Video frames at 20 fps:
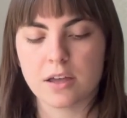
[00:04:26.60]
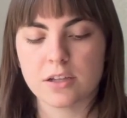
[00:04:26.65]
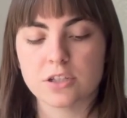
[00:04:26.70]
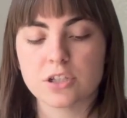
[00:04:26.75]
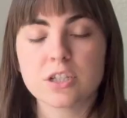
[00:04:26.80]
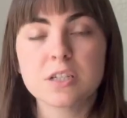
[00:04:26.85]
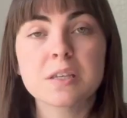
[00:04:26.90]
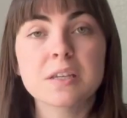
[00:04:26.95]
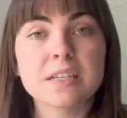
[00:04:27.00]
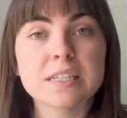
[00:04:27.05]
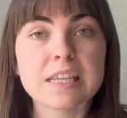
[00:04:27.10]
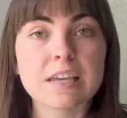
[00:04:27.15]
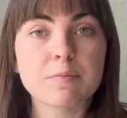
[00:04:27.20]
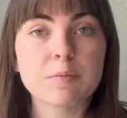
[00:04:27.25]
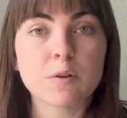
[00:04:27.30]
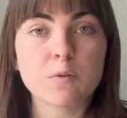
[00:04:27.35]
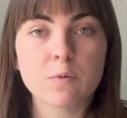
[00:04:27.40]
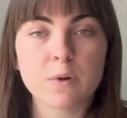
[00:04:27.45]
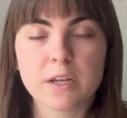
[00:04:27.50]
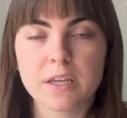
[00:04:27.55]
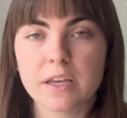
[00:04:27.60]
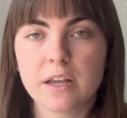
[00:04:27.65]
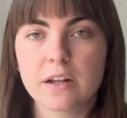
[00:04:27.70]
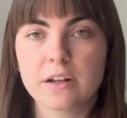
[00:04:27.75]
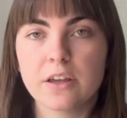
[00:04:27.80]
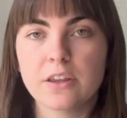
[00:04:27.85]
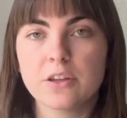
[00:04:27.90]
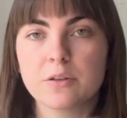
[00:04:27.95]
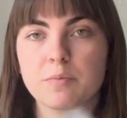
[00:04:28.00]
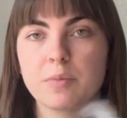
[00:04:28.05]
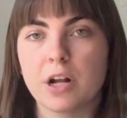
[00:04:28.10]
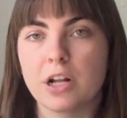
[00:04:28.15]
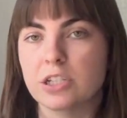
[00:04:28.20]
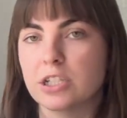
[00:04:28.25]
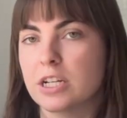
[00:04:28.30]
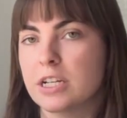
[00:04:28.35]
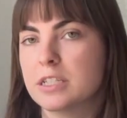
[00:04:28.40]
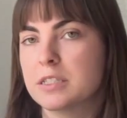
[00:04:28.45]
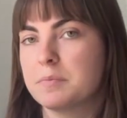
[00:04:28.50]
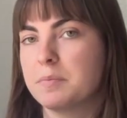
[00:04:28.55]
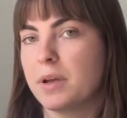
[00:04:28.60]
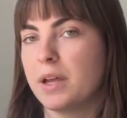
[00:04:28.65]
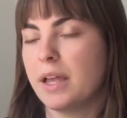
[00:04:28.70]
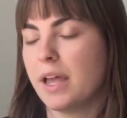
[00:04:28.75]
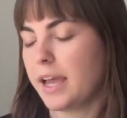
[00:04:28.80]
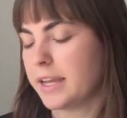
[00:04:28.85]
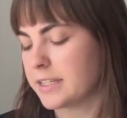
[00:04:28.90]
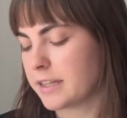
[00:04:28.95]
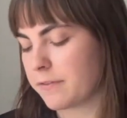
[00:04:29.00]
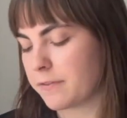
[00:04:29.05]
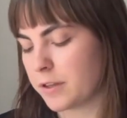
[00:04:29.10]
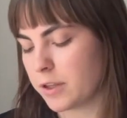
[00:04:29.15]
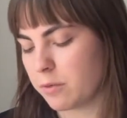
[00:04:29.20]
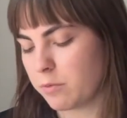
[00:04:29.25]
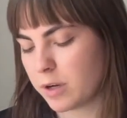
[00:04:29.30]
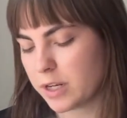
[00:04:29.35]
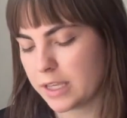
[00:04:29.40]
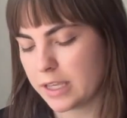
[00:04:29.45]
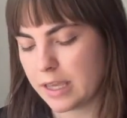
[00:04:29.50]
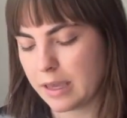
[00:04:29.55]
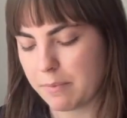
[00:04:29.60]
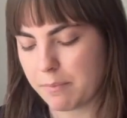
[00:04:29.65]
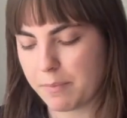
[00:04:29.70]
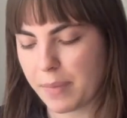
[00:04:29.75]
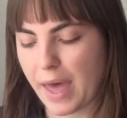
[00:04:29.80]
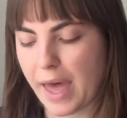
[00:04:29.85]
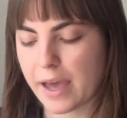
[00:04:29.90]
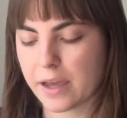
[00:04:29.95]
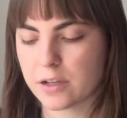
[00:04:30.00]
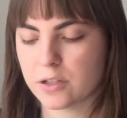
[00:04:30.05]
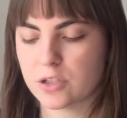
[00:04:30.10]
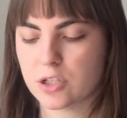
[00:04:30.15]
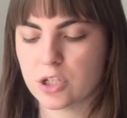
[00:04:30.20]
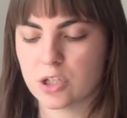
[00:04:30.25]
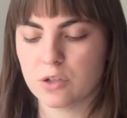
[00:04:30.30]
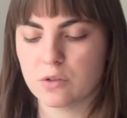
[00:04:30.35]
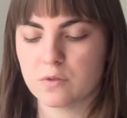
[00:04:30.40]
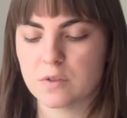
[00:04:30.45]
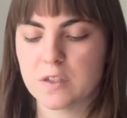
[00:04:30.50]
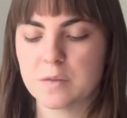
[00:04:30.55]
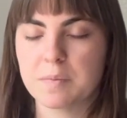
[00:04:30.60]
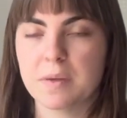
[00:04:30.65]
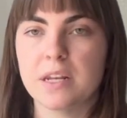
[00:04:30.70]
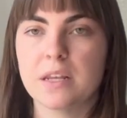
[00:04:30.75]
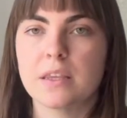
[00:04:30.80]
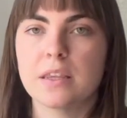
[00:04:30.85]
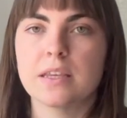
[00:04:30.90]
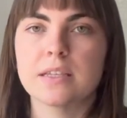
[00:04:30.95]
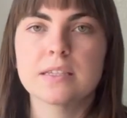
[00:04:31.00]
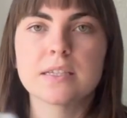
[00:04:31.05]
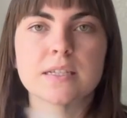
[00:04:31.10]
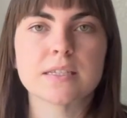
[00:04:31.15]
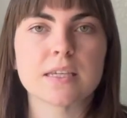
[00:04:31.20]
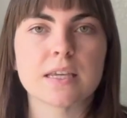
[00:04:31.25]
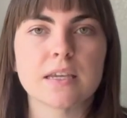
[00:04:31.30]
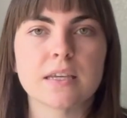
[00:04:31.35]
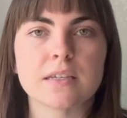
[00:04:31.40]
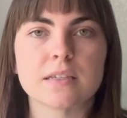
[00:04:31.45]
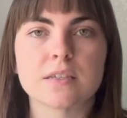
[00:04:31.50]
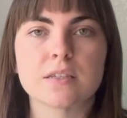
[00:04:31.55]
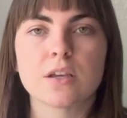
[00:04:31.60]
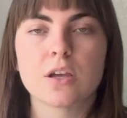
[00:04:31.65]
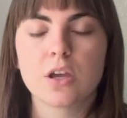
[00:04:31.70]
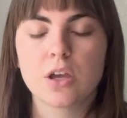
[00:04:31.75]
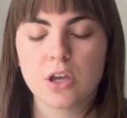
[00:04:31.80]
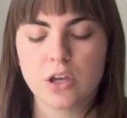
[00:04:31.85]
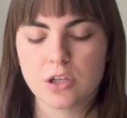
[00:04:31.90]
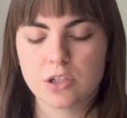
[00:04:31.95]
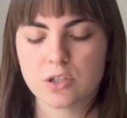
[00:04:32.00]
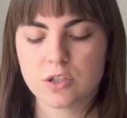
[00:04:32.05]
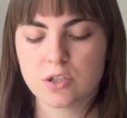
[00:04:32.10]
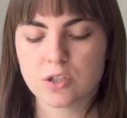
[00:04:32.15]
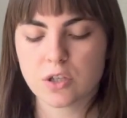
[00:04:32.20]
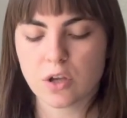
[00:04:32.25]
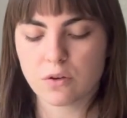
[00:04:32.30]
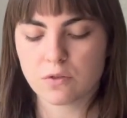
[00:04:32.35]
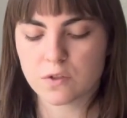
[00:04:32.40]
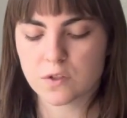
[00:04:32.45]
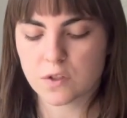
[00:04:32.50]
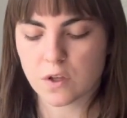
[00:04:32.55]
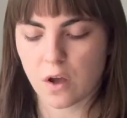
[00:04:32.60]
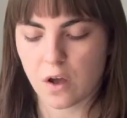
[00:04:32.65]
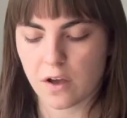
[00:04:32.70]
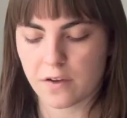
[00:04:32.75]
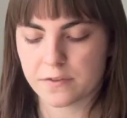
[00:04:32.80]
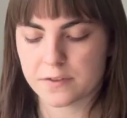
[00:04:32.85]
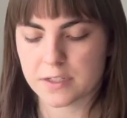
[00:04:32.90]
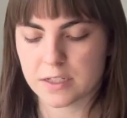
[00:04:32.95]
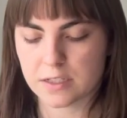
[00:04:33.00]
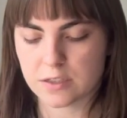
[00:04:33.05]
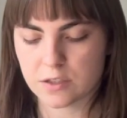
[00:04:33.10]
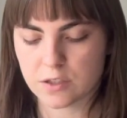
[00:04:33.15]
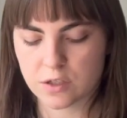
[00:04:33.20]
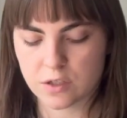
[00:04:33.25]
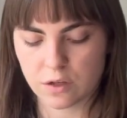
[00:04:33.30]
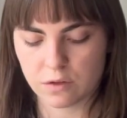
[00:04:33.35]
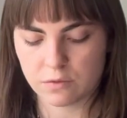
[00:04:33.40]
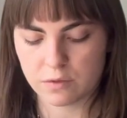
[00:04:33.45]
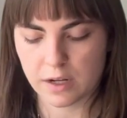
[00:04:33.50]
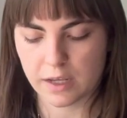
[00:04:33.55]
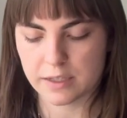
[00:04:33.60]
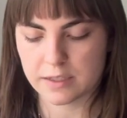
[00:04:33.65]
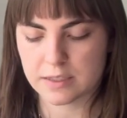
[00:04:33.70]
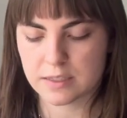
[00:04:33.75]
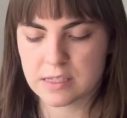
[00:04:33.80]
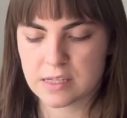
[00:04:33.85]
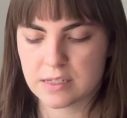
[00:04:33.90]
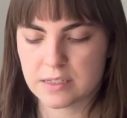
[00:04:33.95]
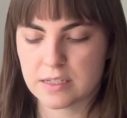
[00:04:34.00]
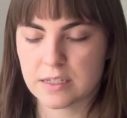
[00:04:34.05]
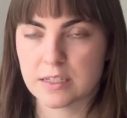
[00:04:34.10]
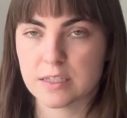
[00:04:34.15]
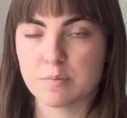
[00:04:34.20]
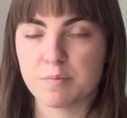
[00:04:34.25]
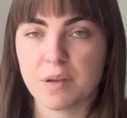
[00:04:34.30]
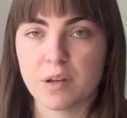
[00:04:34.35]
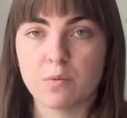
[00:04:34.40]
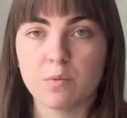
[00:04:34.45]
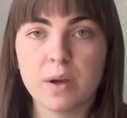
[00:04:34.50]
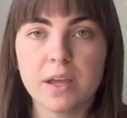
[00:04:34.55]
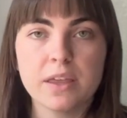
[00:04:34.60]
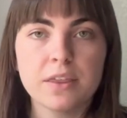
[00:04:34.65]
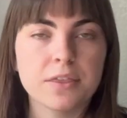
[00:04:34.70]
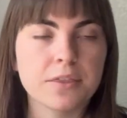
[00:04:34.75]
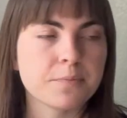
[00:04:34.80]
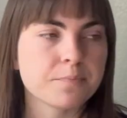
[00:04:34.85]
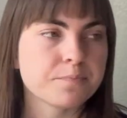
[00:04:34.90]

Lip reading: just because I've been working on other projects. But I definitely want to get back to spinning this because it is so soft and so nice to spin with.